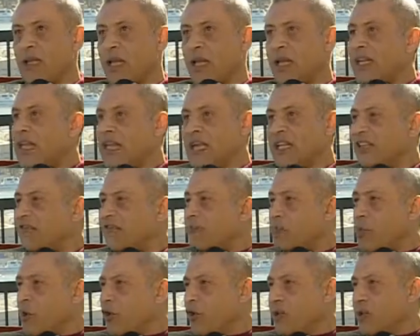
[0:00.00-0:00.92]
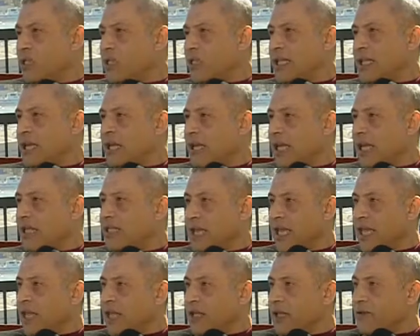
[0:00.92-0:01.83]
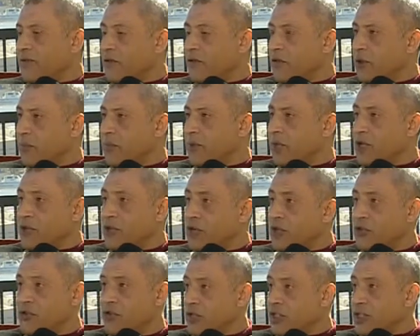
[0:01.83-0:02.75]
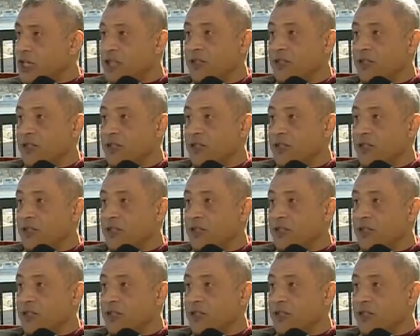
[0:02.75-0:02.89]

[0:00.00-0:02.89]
a negative point that I can take it for a big countries.